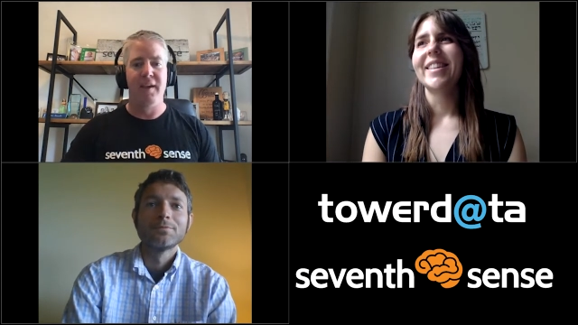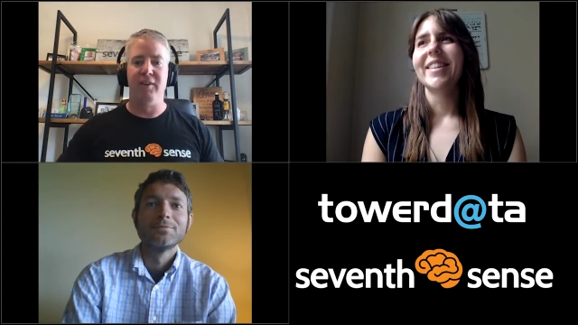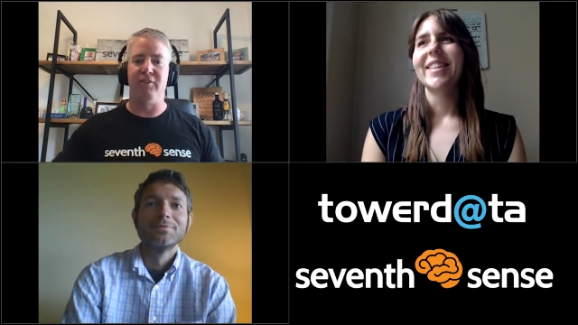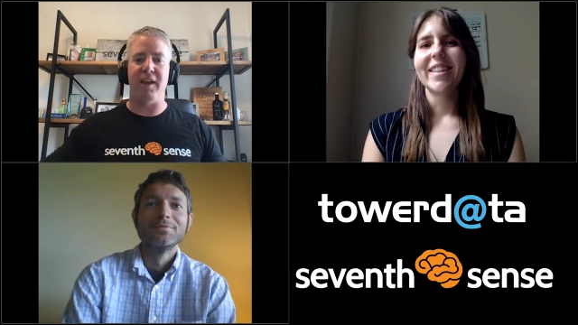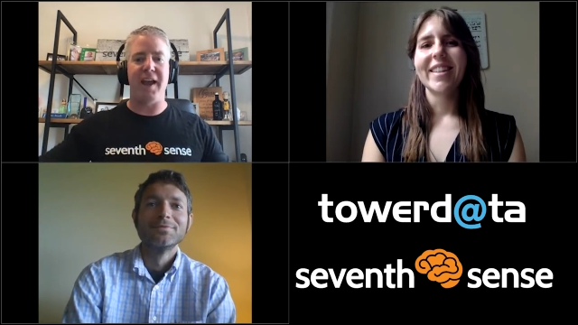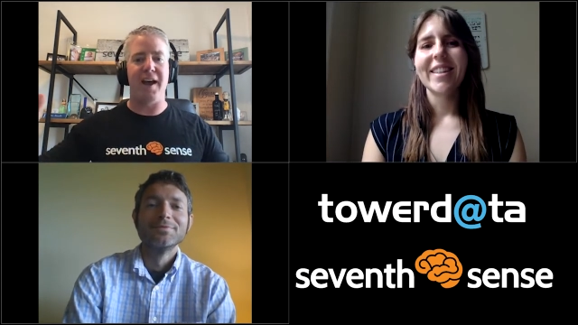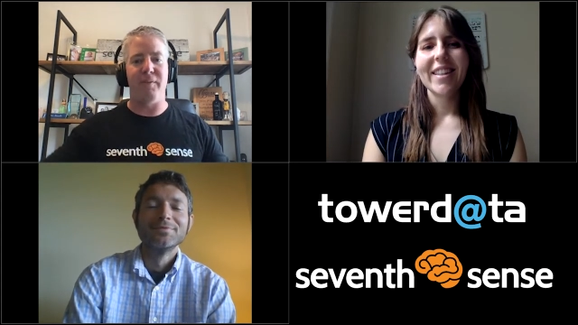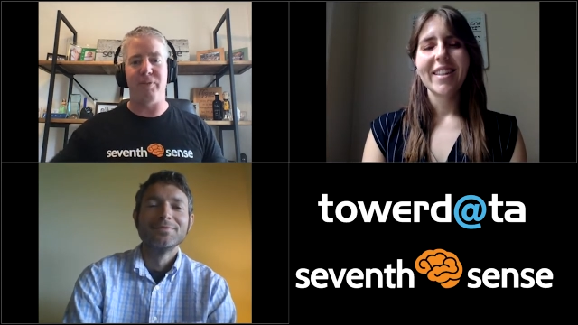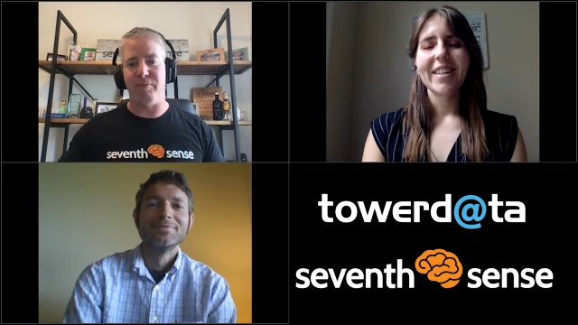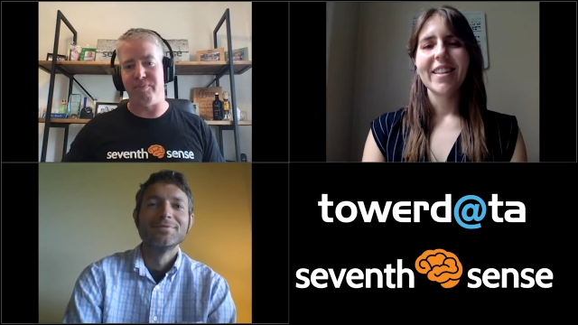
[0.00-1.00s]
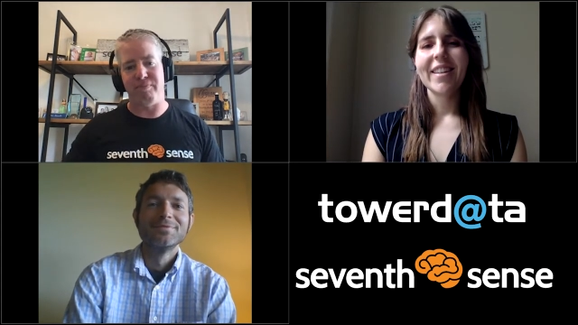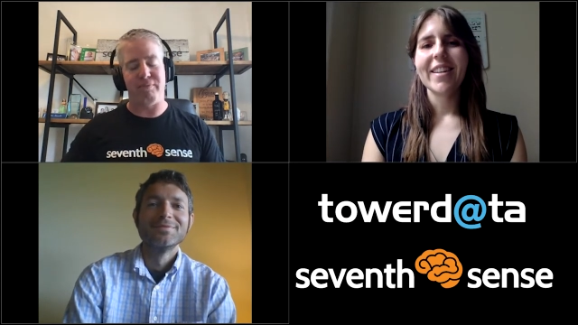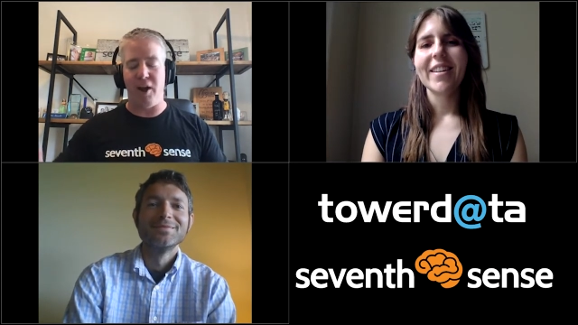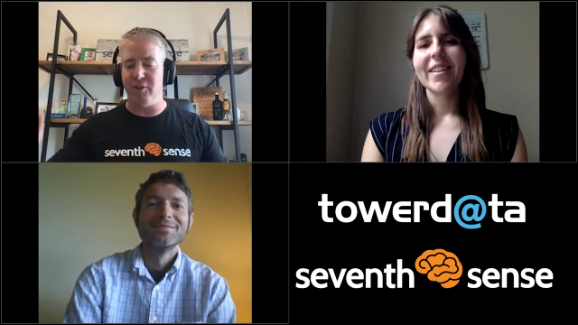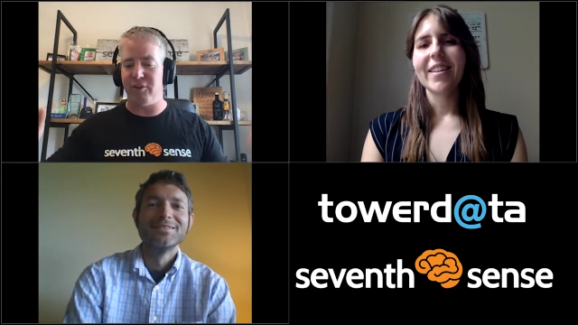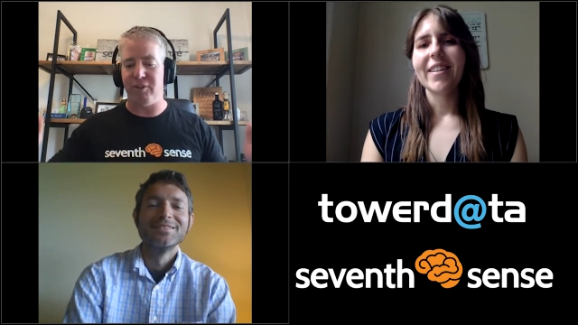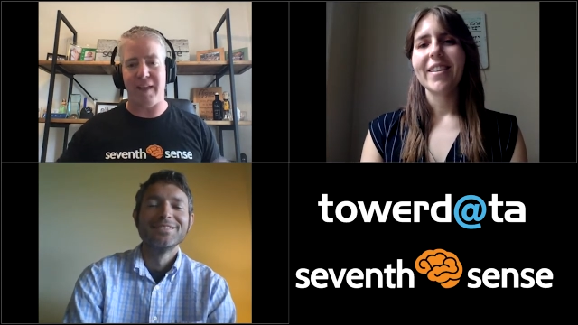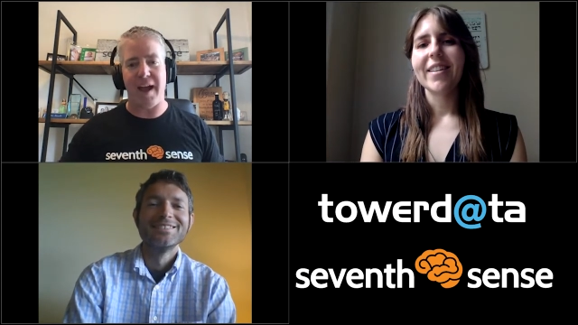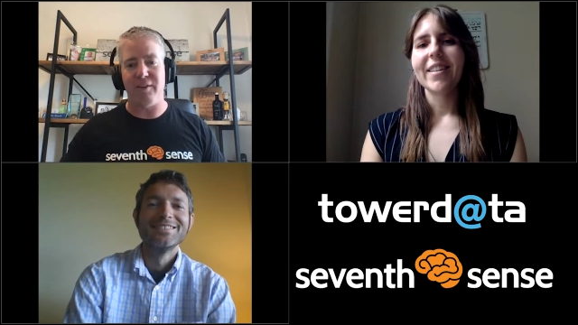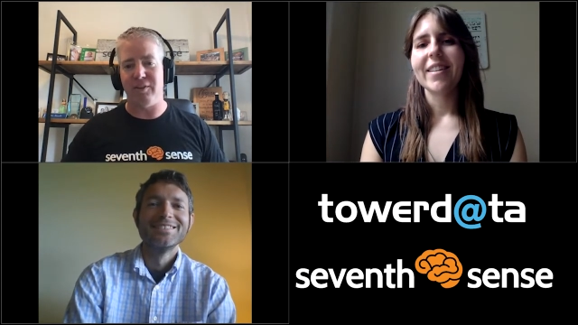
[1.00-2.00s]
Speaker 1: send out hundreds of
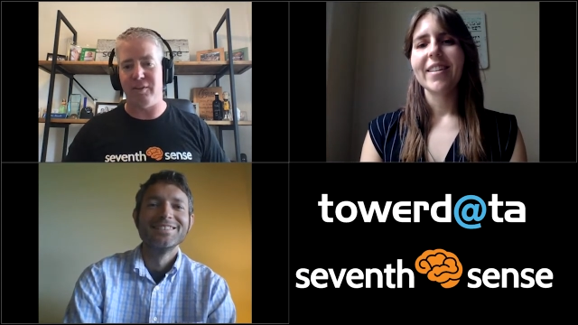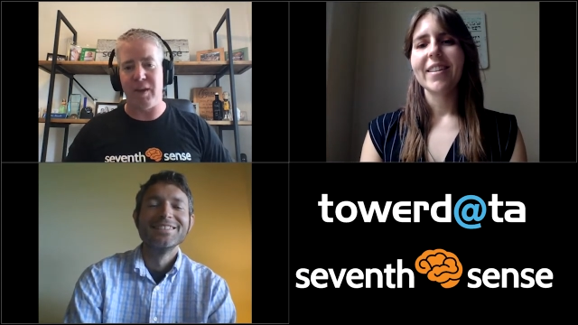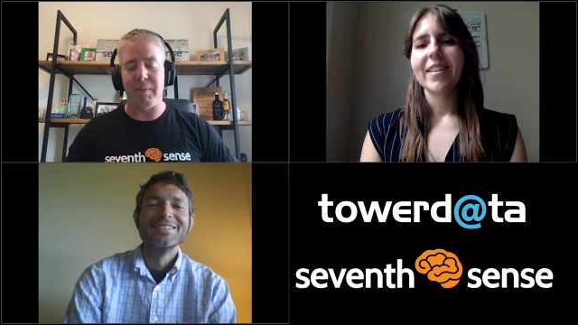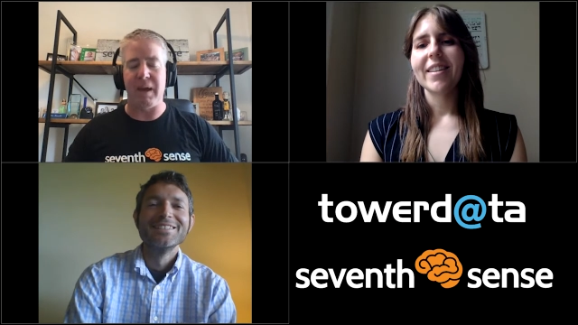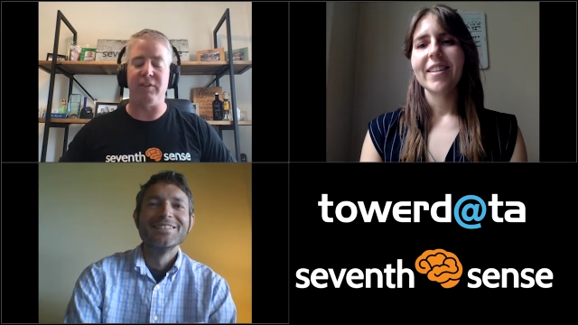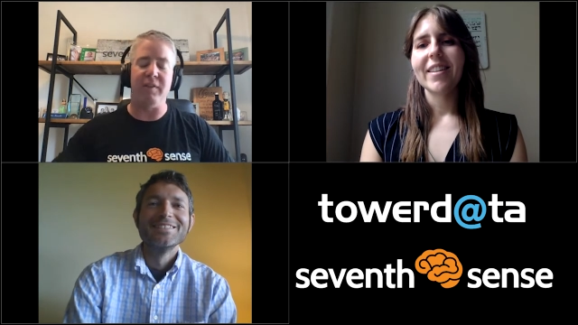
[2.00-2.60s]
thousands of emails.